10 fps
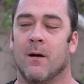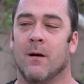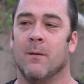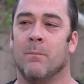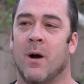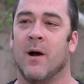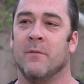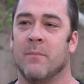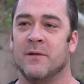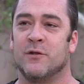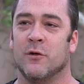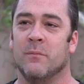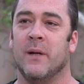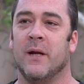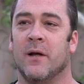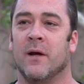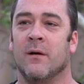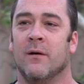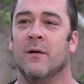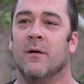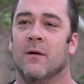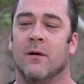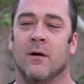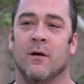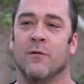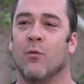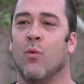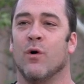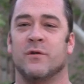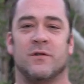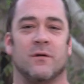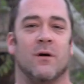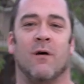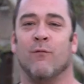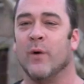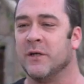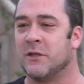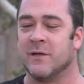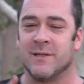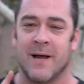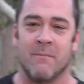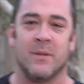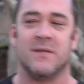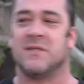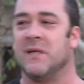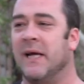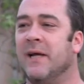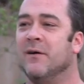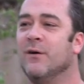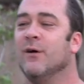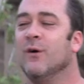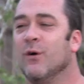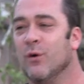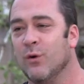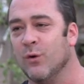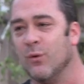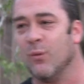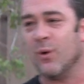by the mainstream media, the worst of which is NBC, who